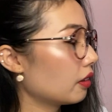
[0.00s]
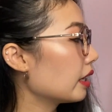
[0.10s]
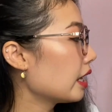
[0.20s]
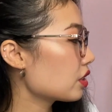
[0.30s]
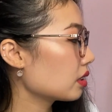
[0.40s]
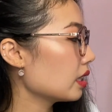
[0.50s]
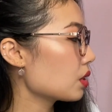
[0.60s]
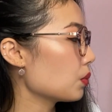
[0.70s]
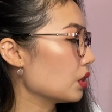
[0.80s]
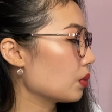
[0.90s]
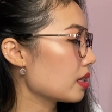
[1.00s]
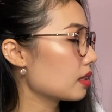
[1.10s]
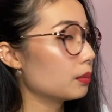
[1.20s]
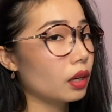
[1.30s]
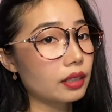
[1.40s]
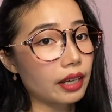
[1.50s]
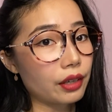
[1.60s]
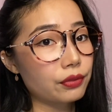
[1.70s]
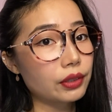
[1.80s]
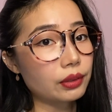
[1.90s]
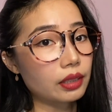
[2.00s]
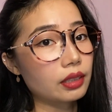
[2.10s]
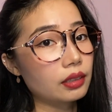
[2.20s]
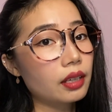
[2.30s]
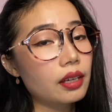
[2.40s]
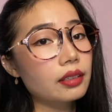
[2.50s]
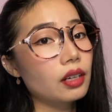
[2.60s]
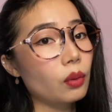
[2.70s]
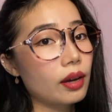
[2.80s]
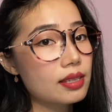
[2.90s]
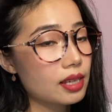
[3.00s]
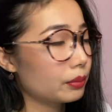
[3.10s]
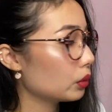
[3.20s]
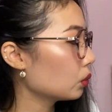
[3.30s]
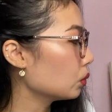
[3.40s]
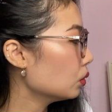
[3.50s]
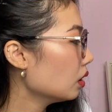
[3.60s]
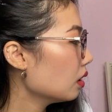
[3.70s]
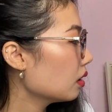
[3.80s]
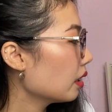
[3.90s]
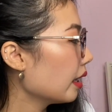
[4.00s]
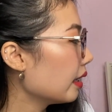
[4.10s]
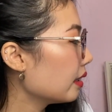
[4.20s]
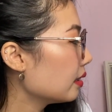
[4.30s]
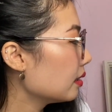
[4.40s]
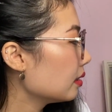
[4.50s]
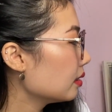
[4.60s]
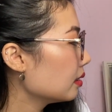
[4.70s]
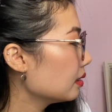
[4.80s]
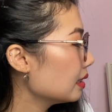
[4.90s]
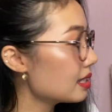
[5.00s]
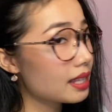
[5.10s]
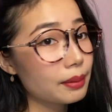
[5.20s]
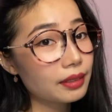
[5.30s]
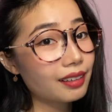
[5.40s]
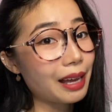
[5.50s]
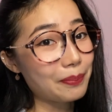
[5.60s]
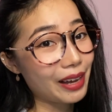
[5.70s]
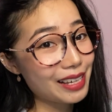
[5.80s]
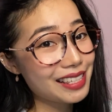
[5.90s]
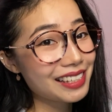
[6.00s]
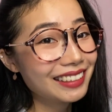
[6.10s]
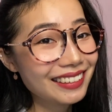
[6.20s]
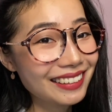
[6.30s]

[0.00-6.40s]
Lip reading: Electronics, which was the mod that I failed in year 1 sem 2. And this time round I passed.